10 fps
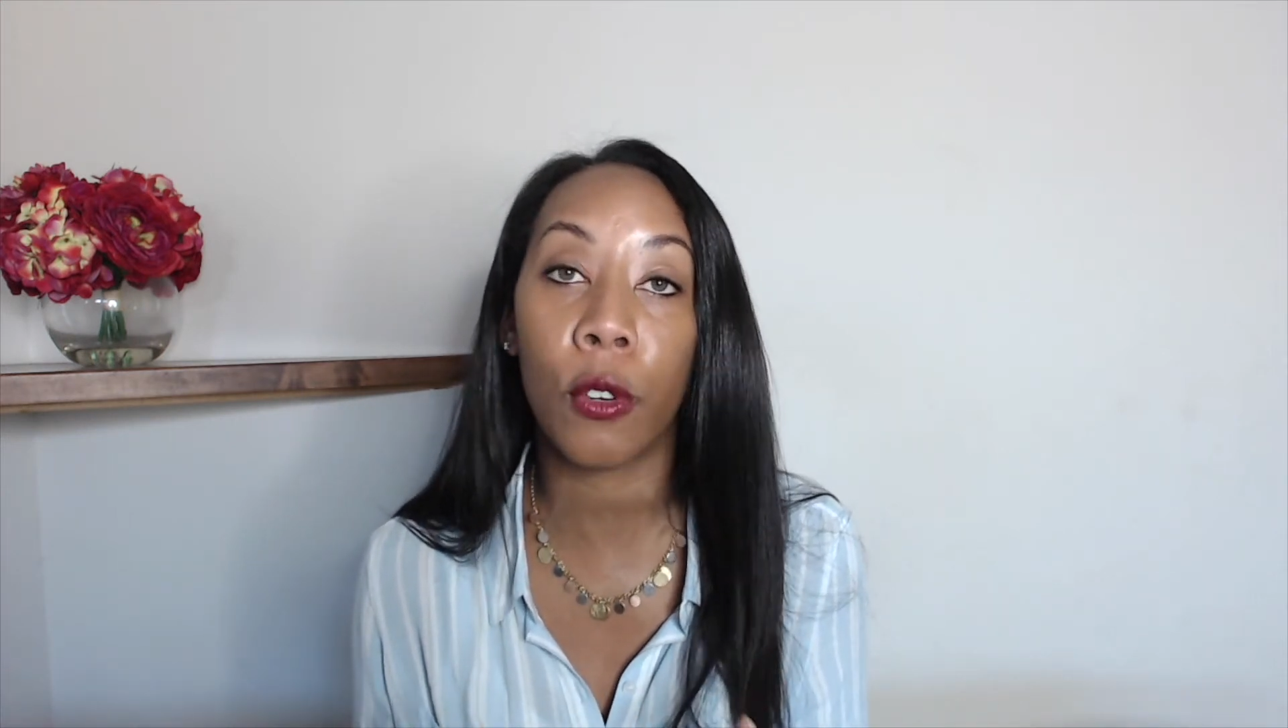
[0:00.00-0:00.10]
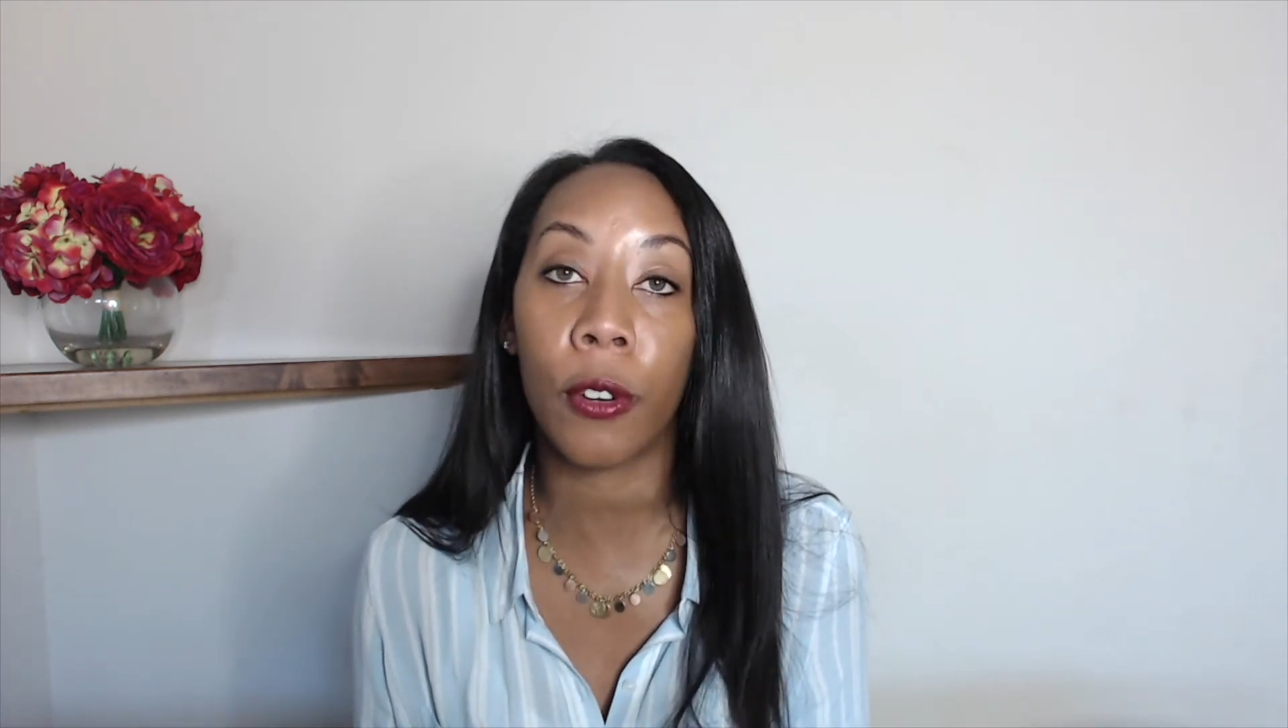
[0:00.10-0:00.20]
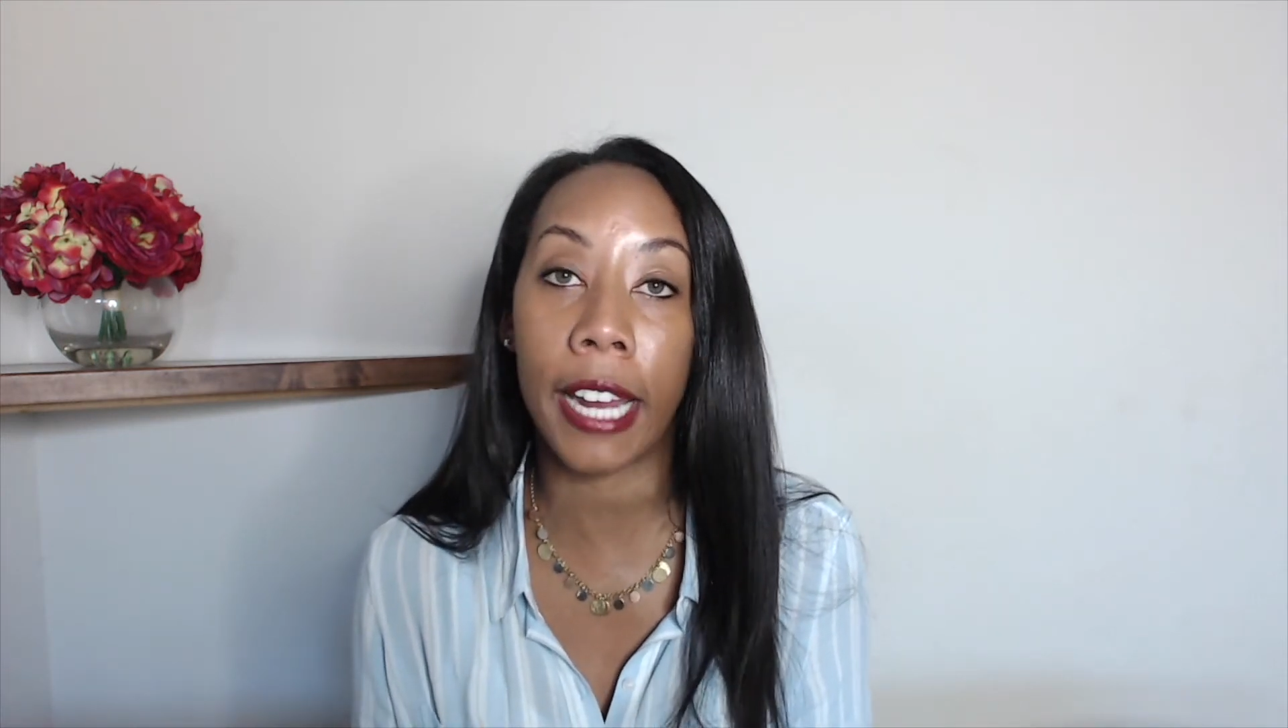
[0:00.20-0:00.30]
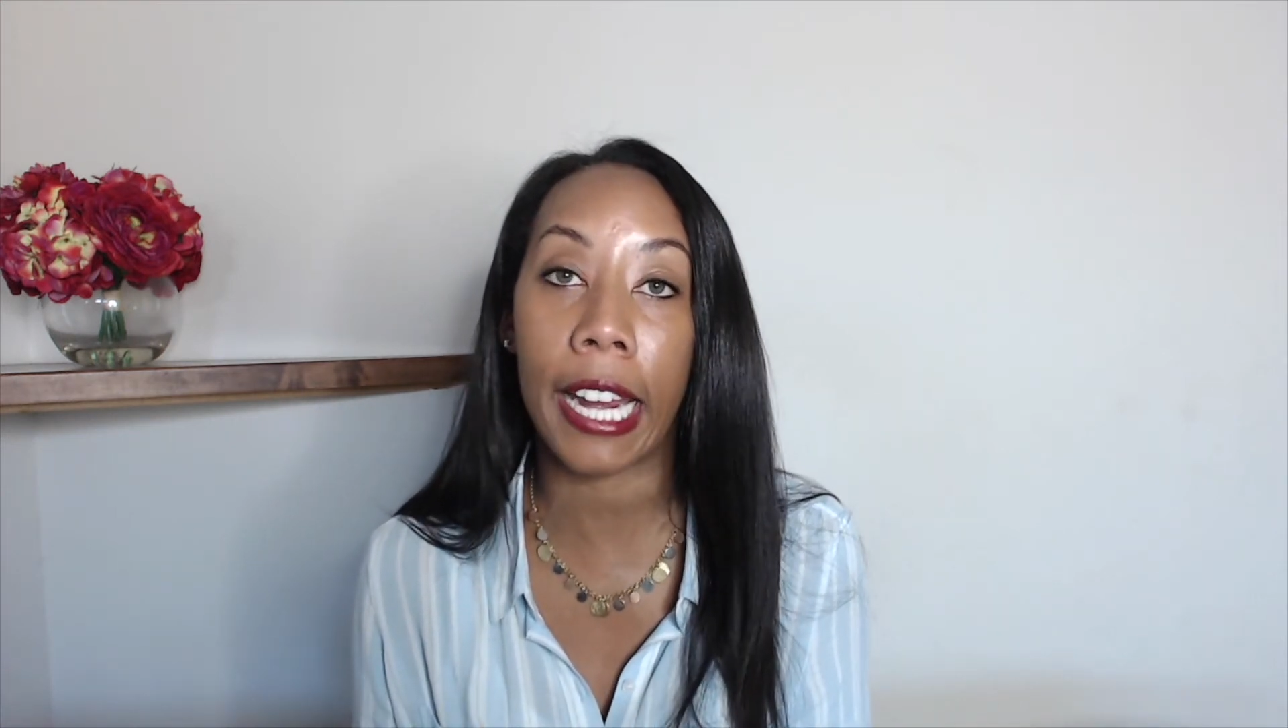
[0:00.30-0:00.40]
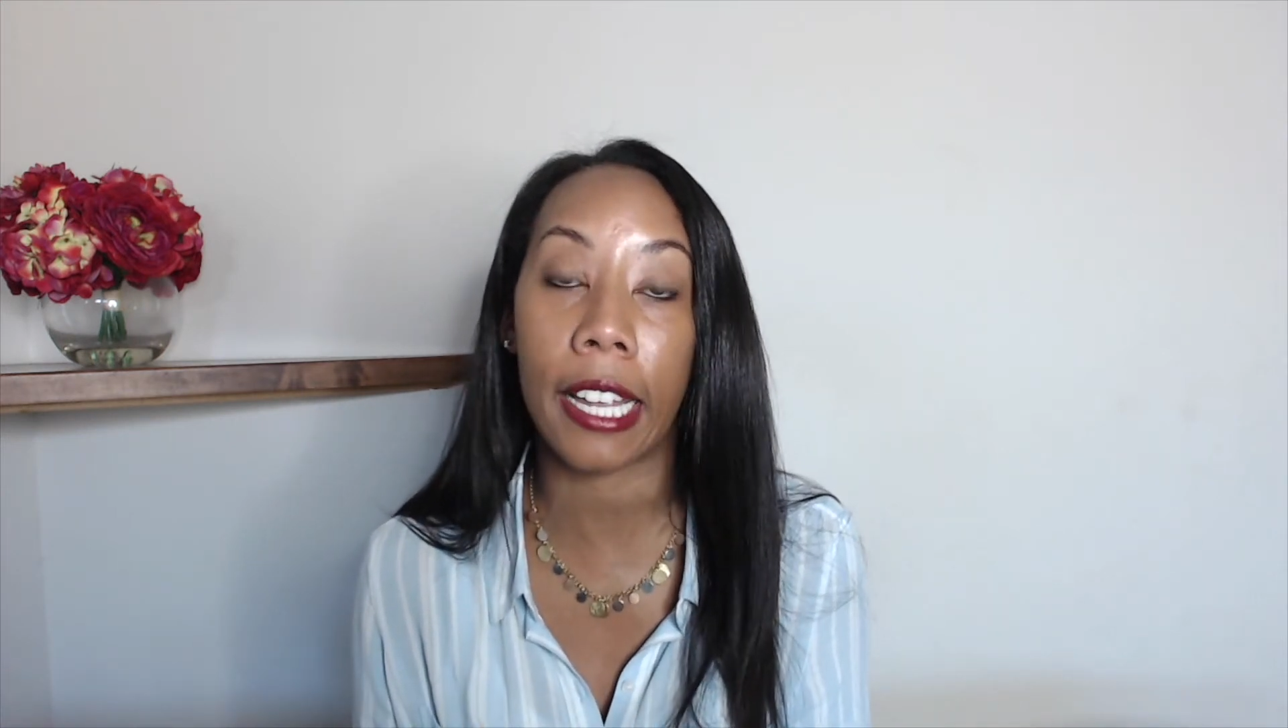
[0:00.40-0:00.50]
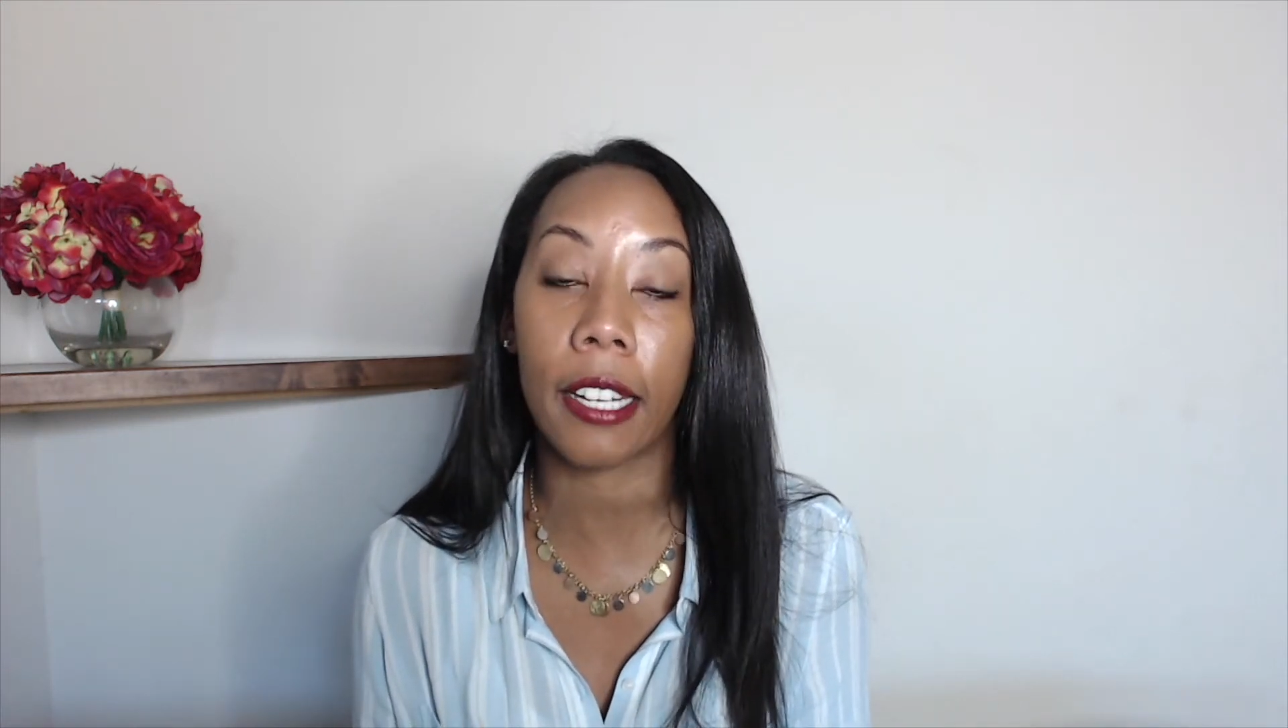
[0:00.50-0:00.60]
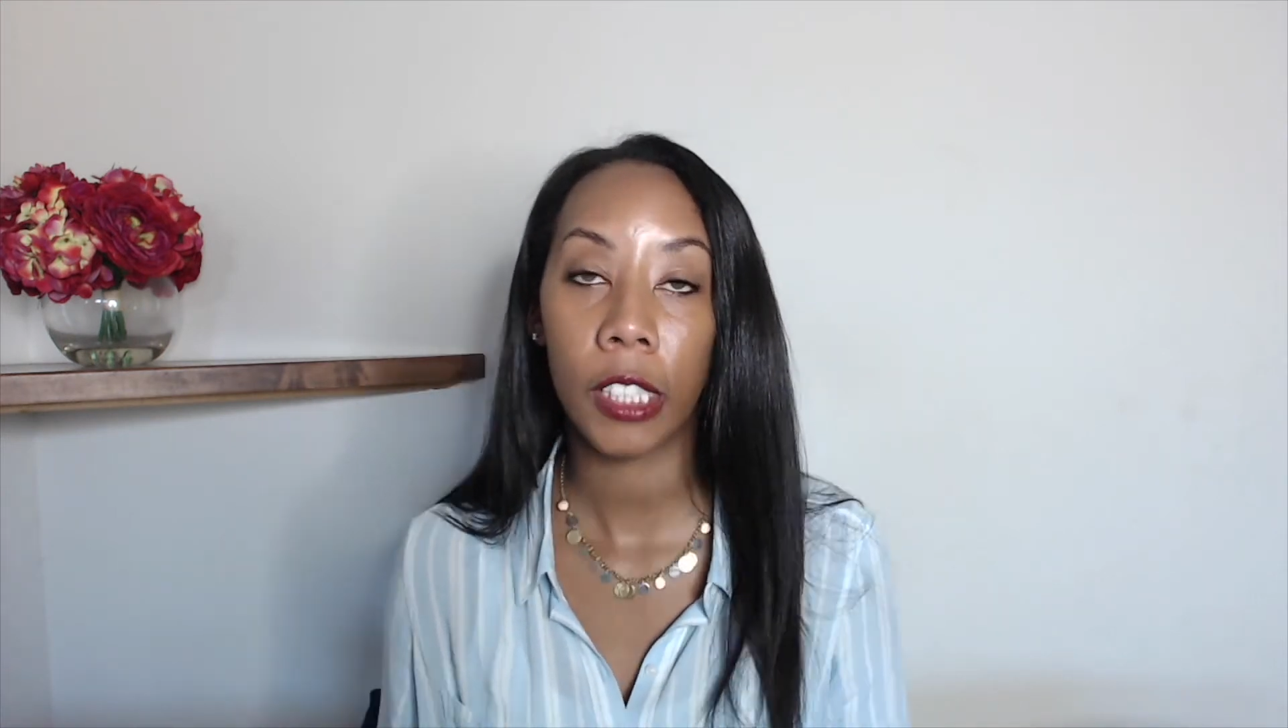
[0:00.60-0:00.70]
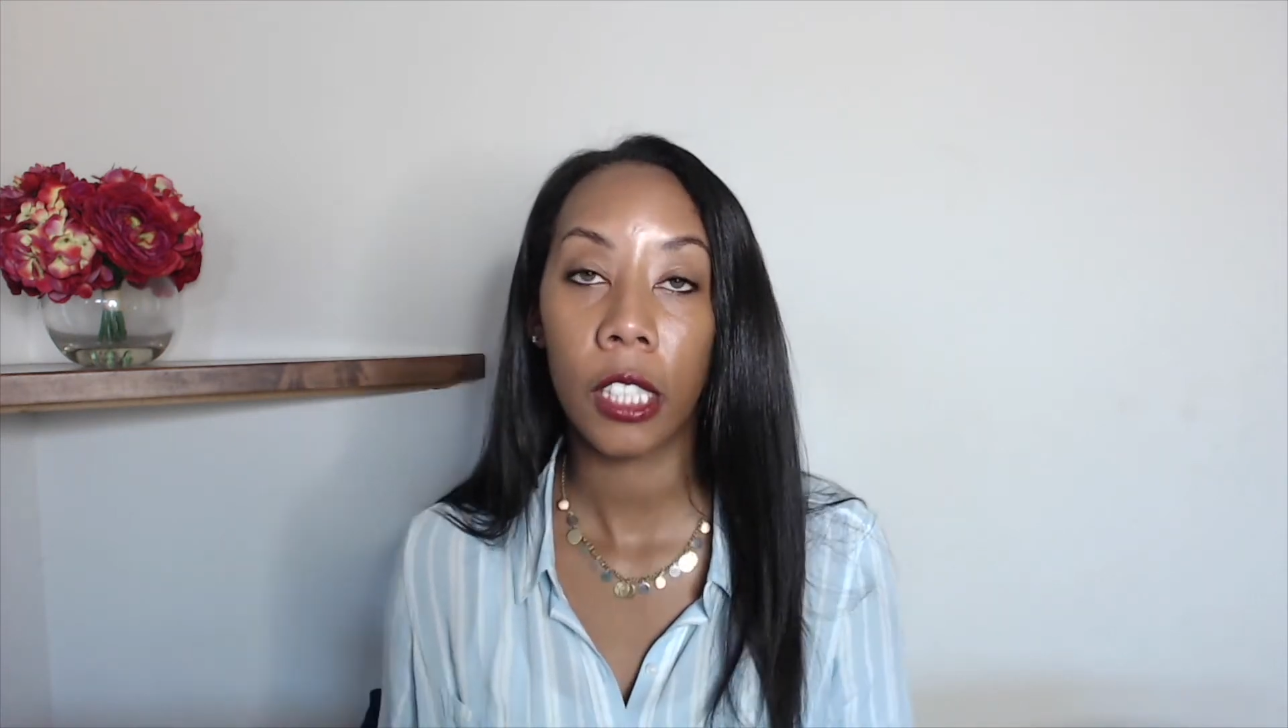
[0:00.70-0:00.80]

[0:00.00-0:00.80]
created.